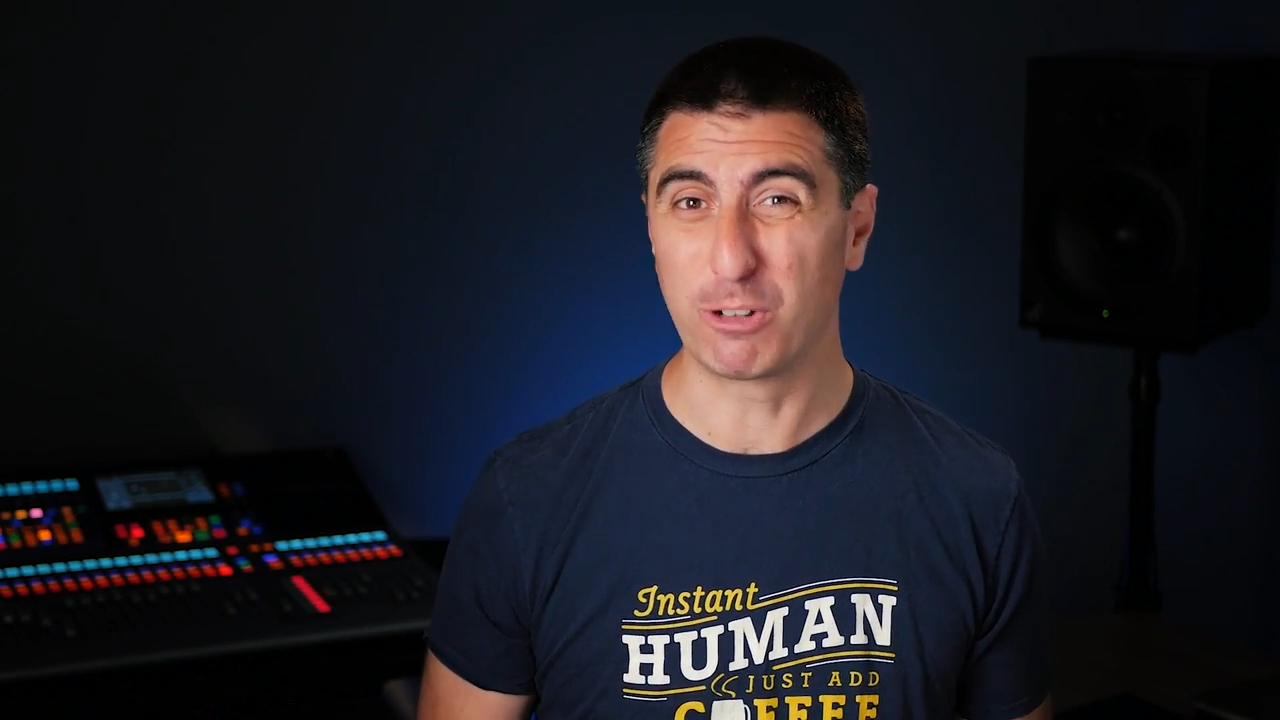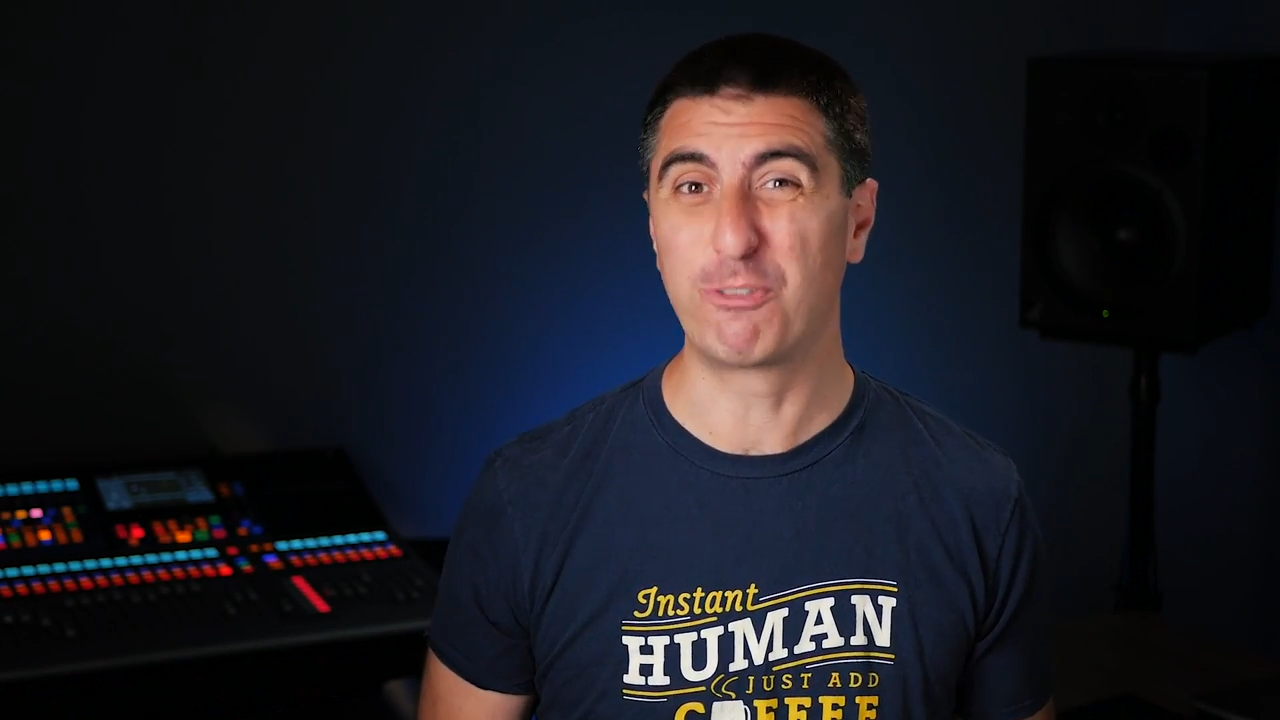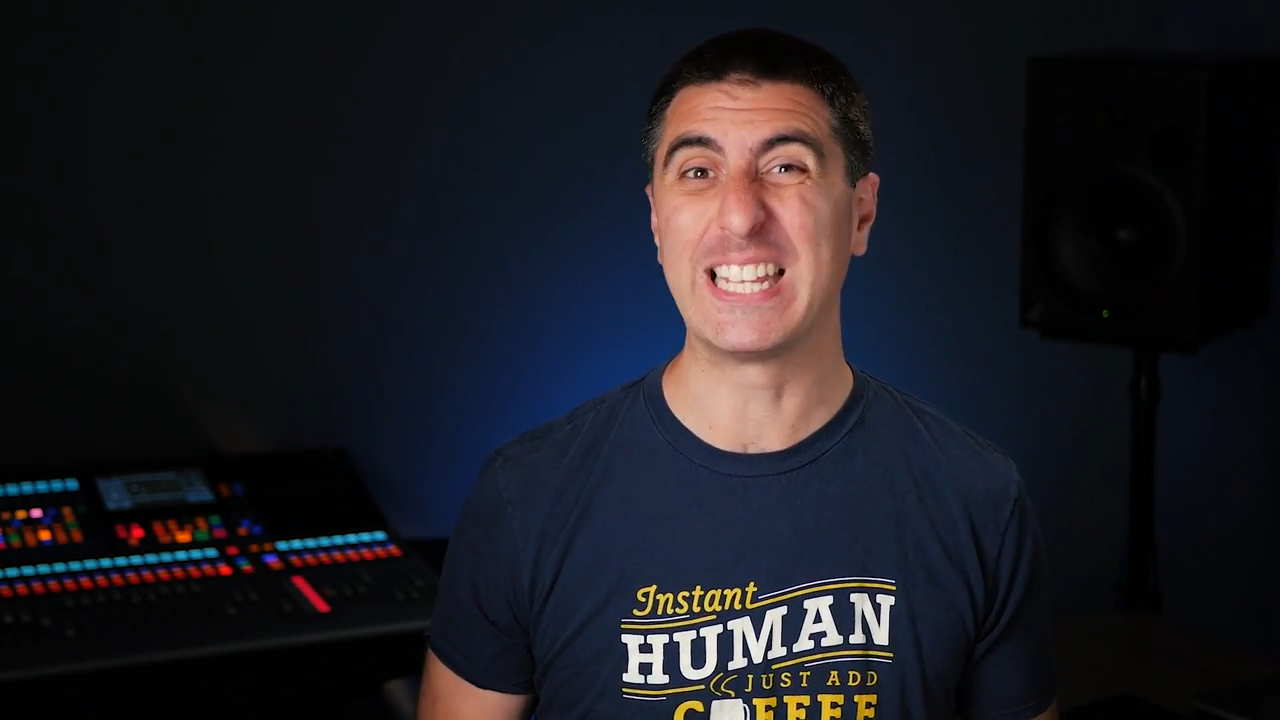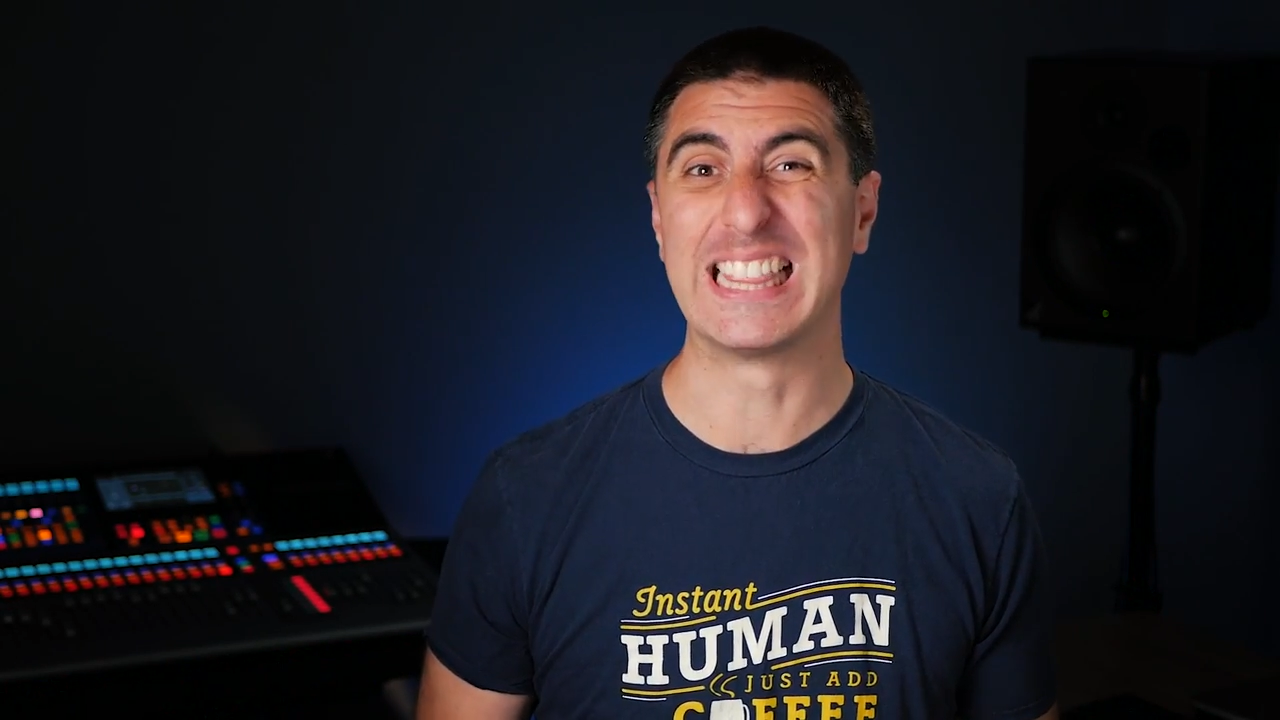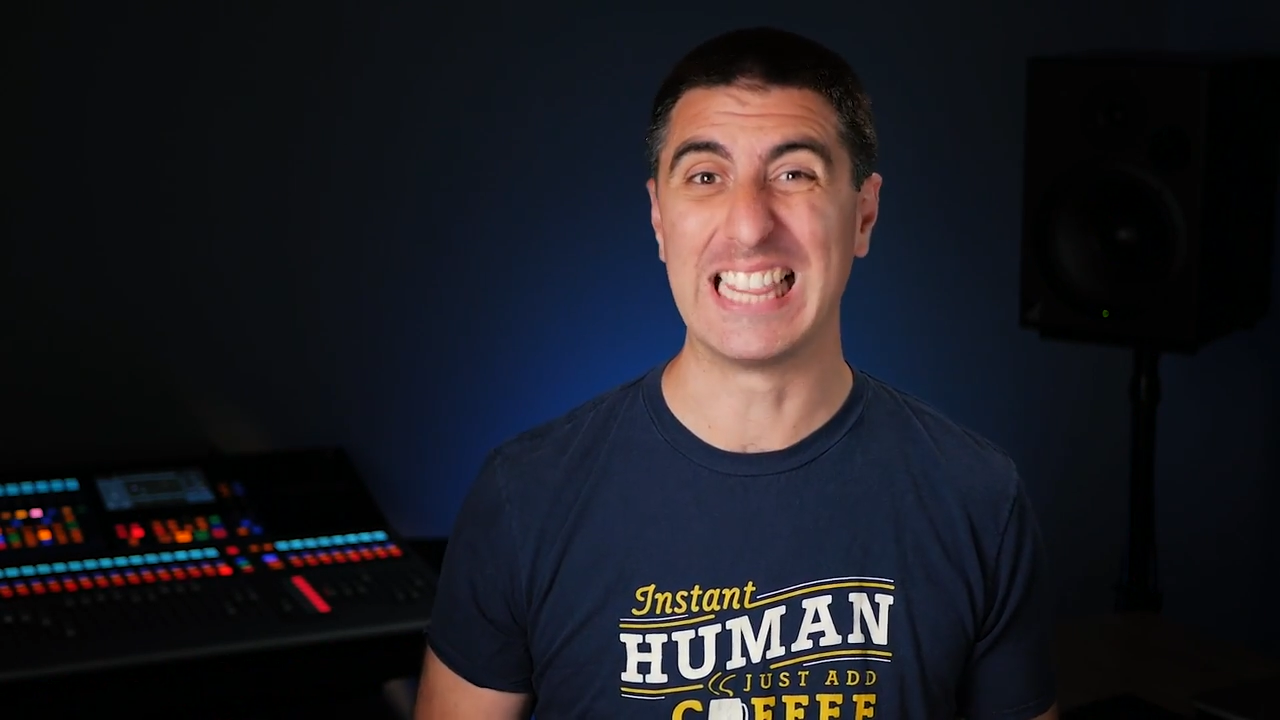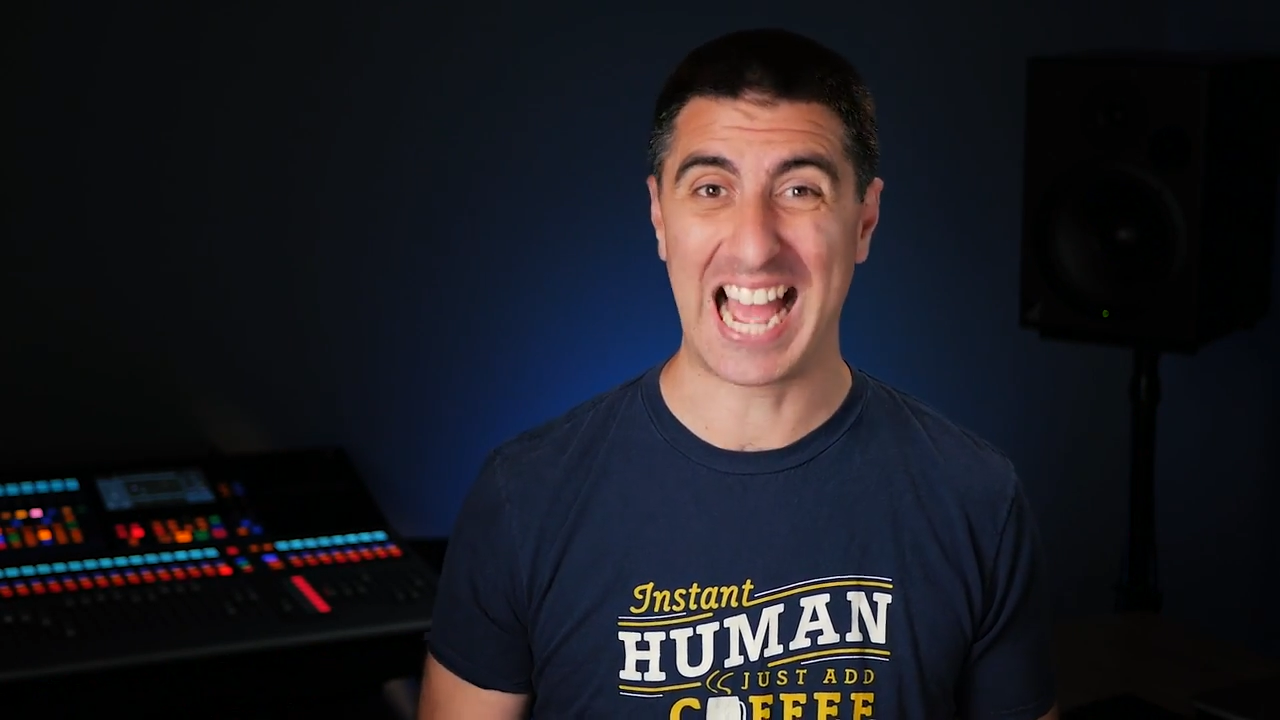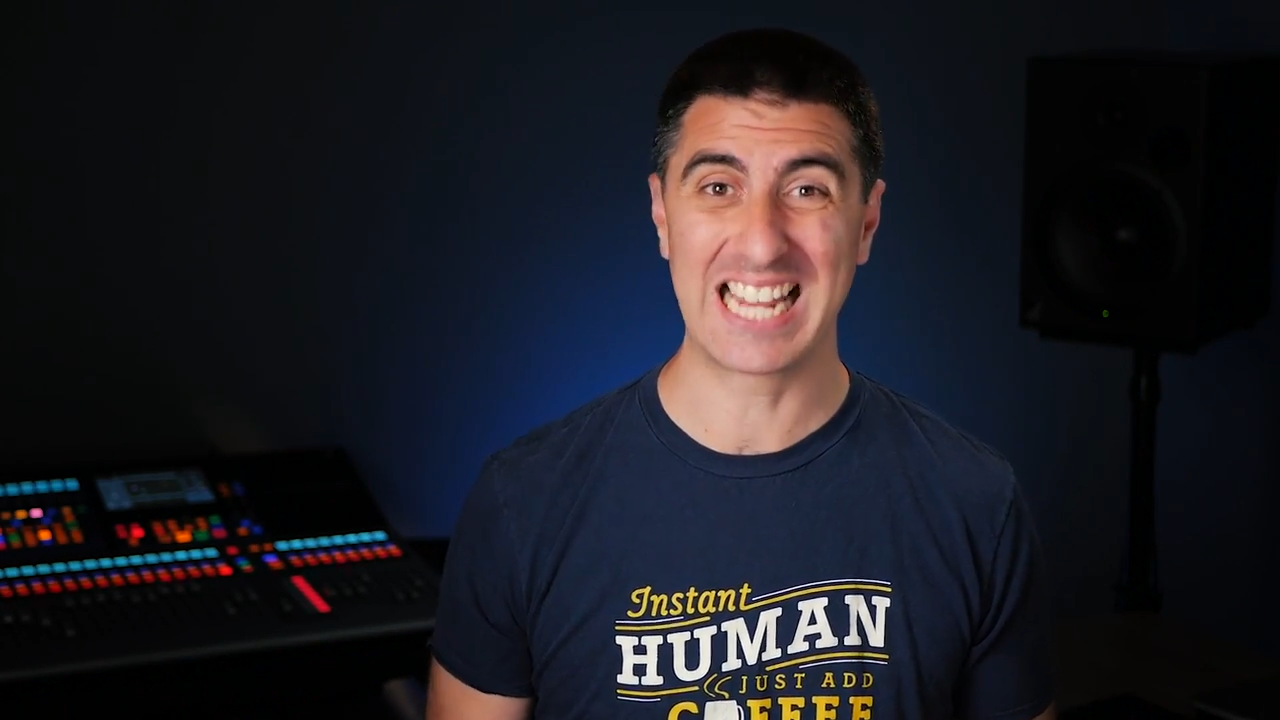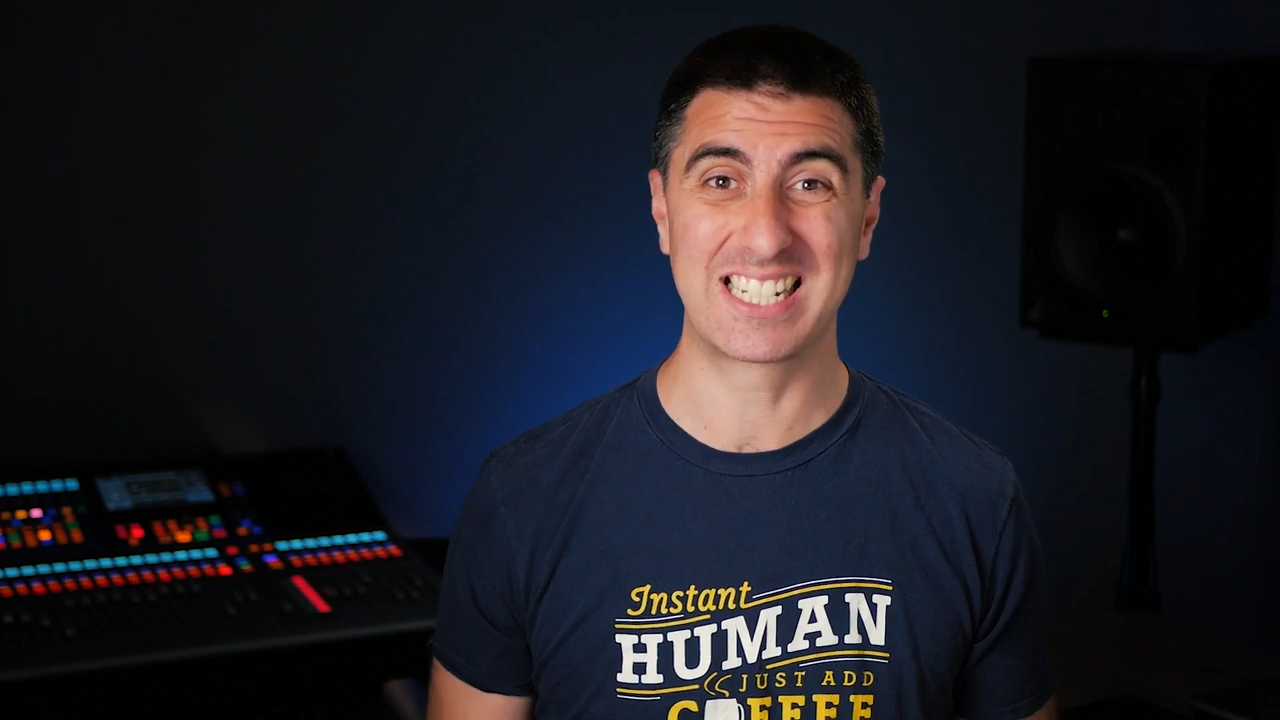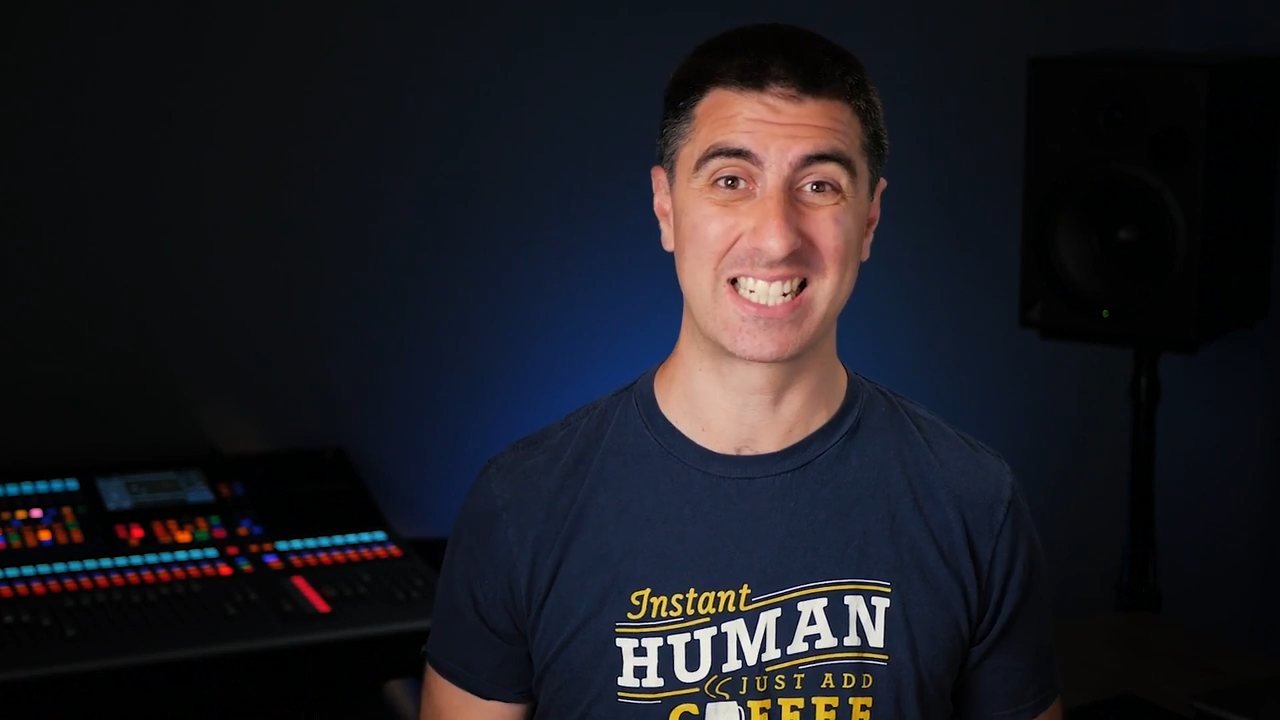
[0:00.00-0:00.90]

will feed lies